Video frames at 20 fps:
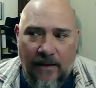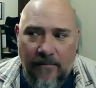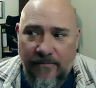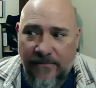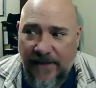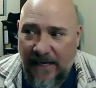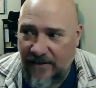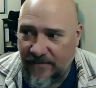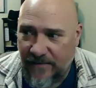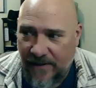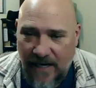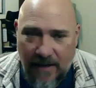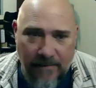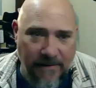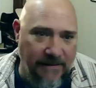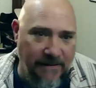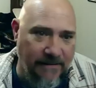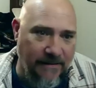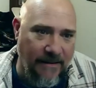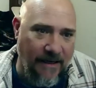Thanks for
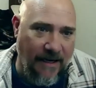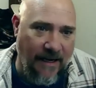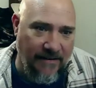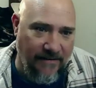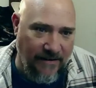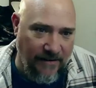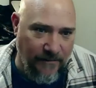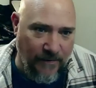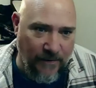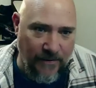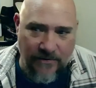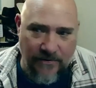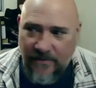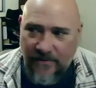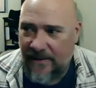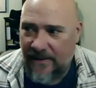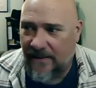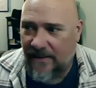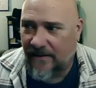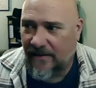coming. I see folks are in
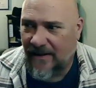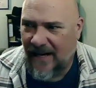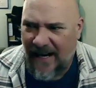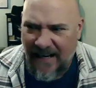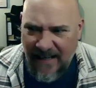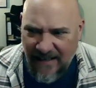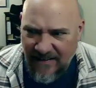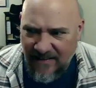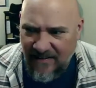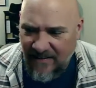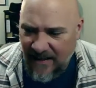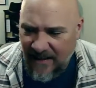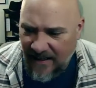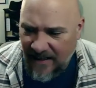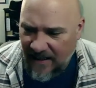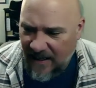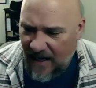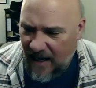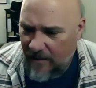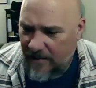here. I didn't see
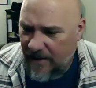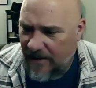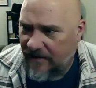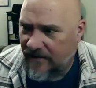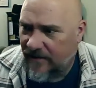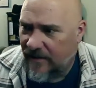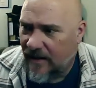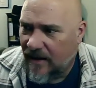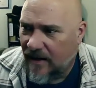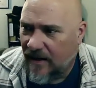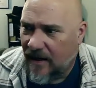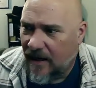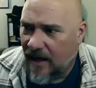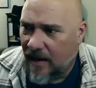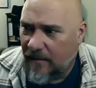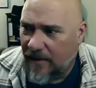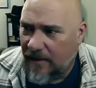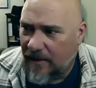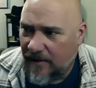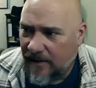any comments.
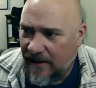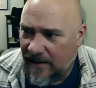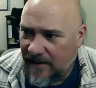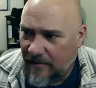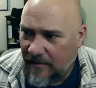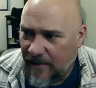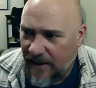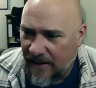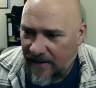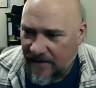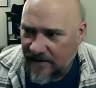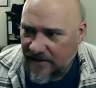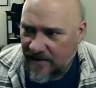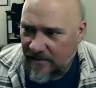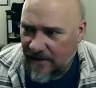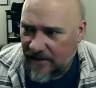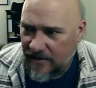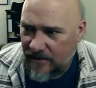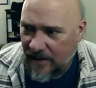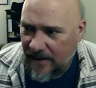I'm going to click the button just to
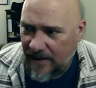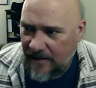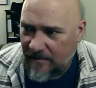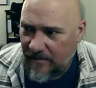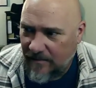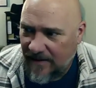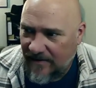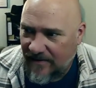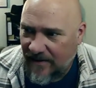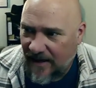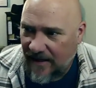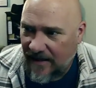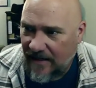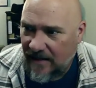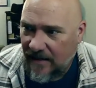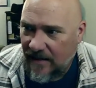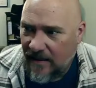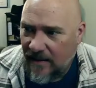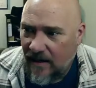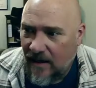make sure I didn't miss any.
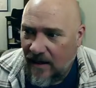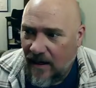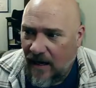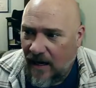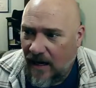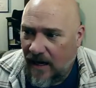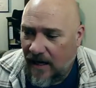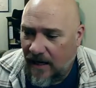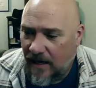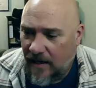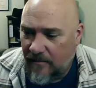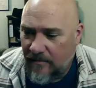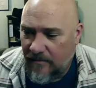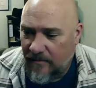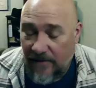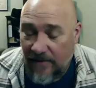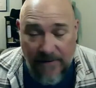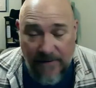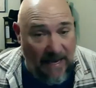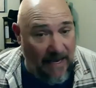
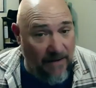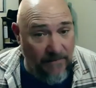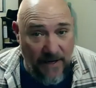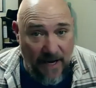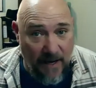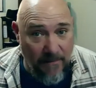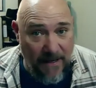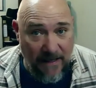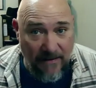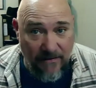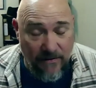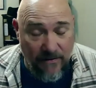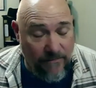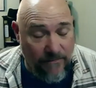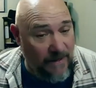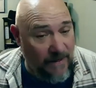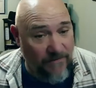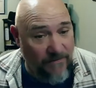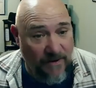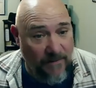If you have comments, or if
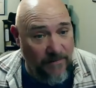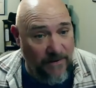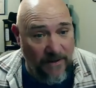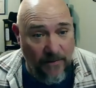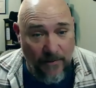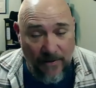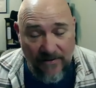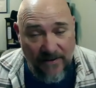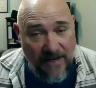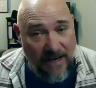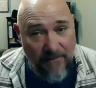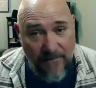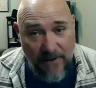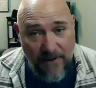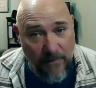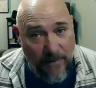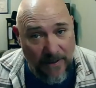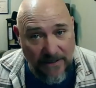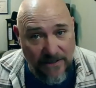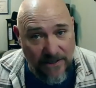you have something you want to say after
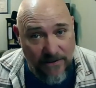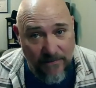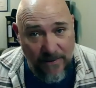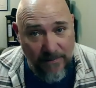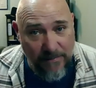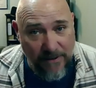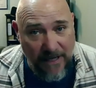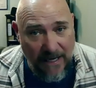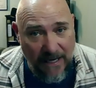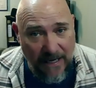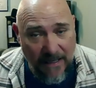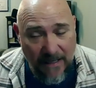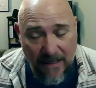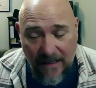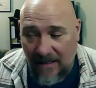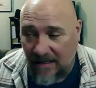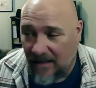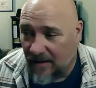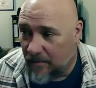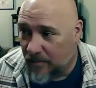you watch the replay,
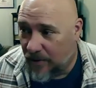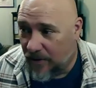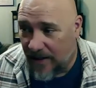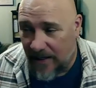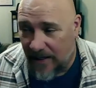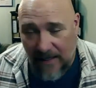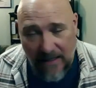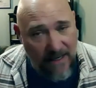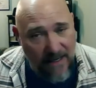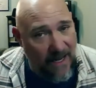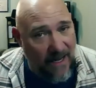put it in.